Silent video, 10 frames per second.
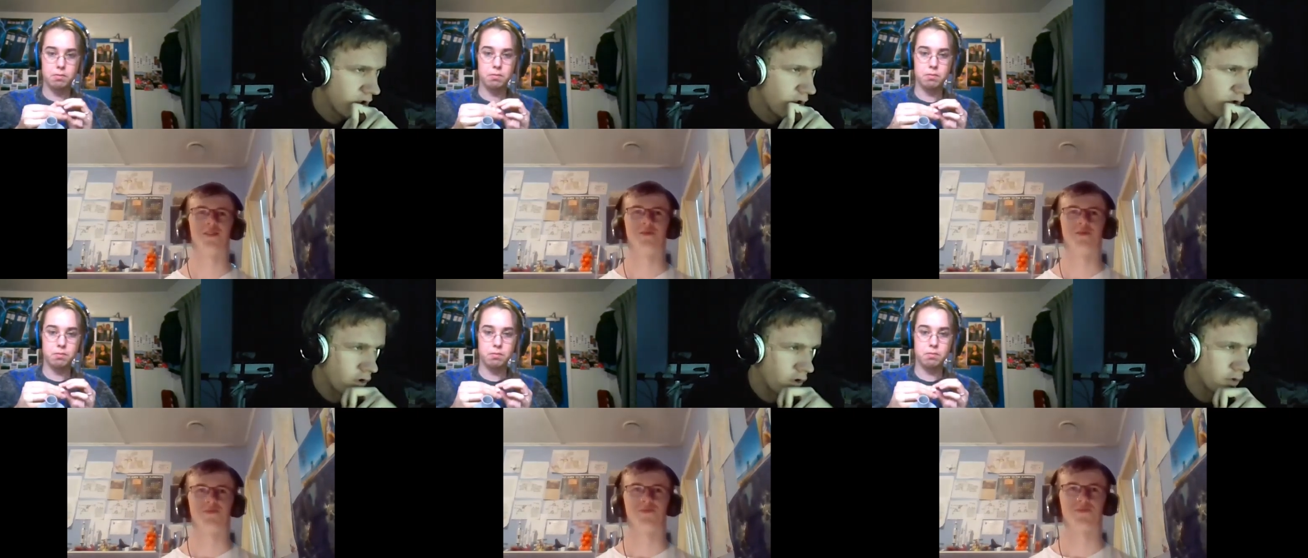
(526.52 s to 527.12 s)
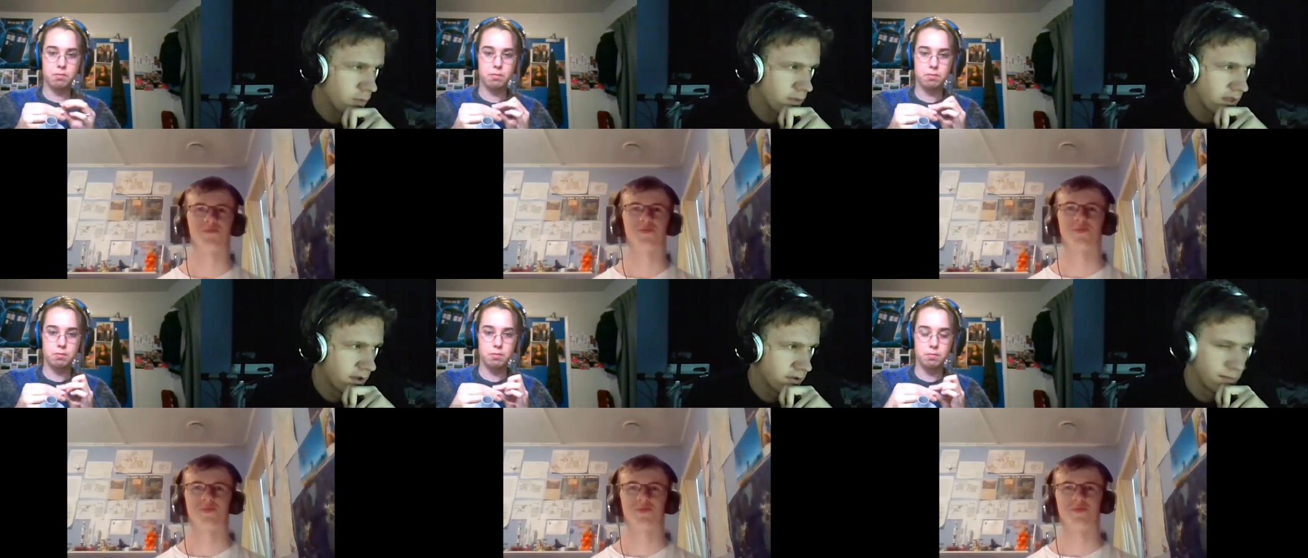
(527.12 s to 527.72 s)
Speaker 1: not
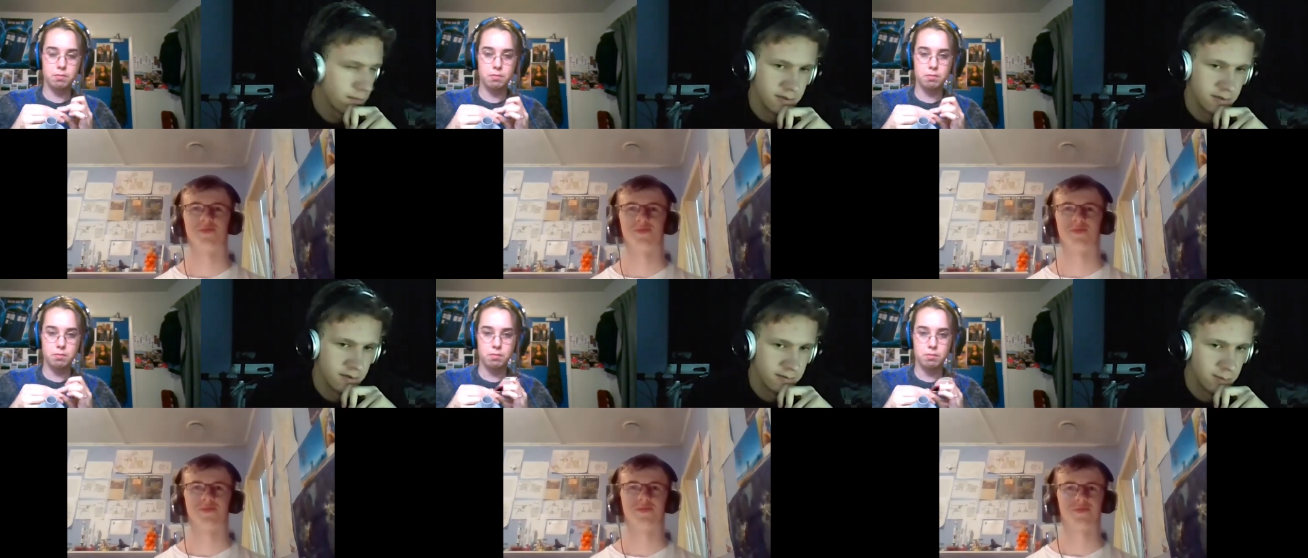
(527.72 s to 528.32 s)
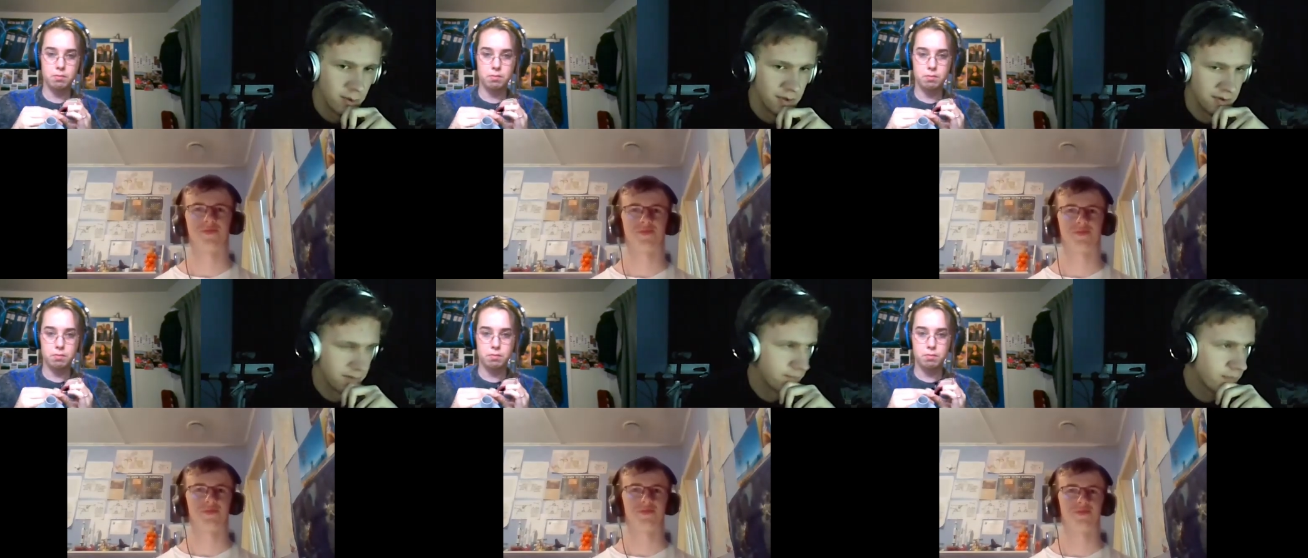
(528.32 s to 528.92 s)
without suspicion of
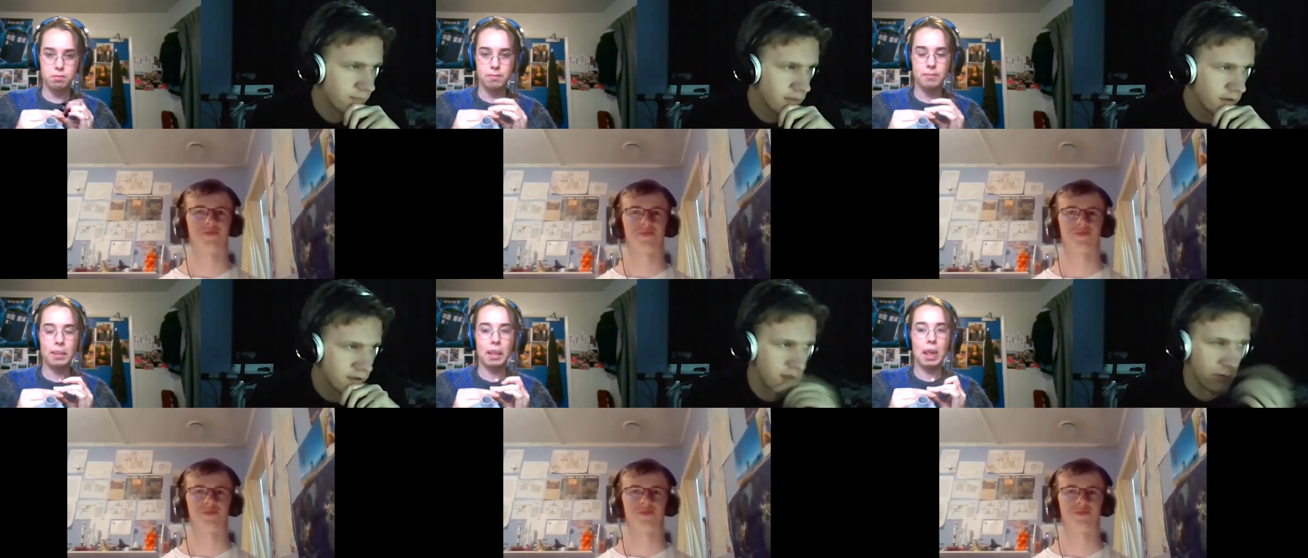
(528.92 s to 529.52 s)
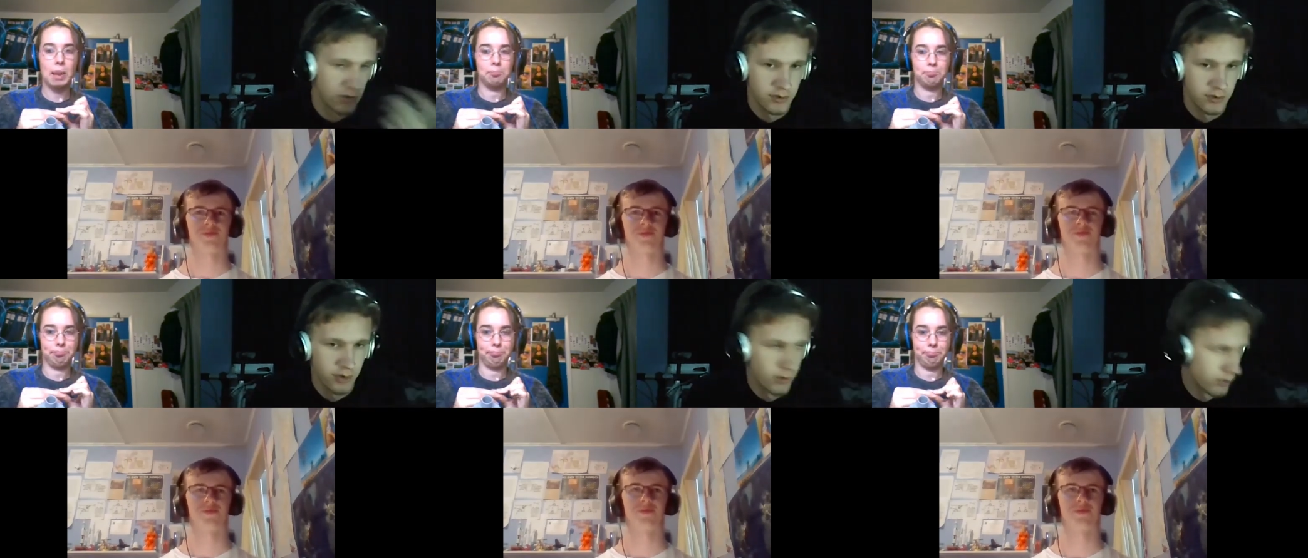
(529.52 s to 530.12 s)
poison. So that was the
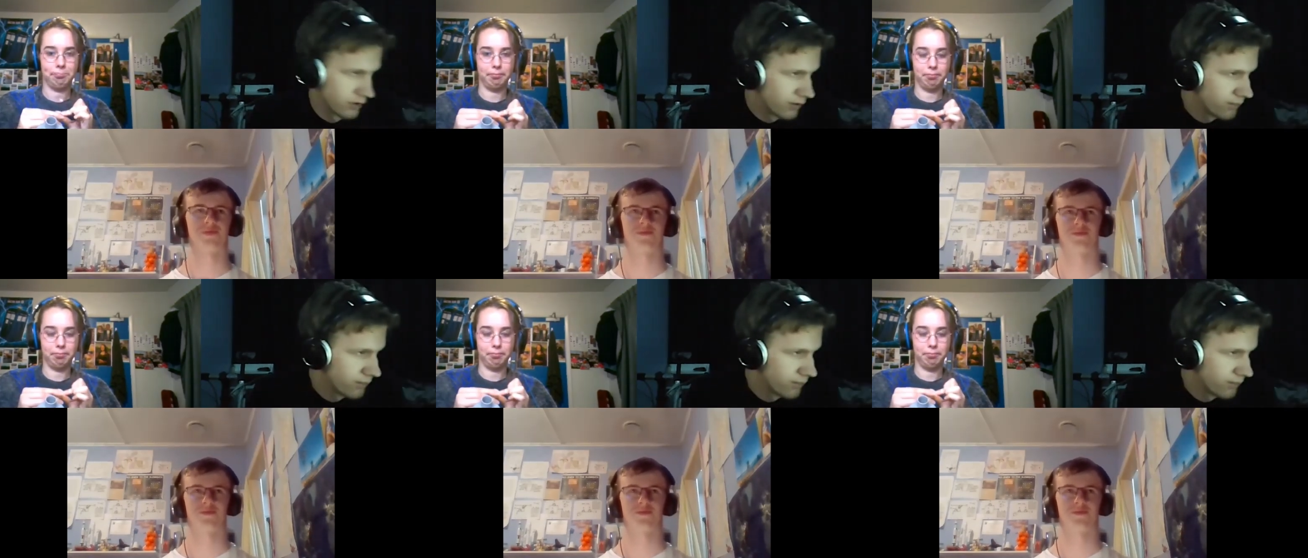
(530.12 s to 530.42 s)
doctor.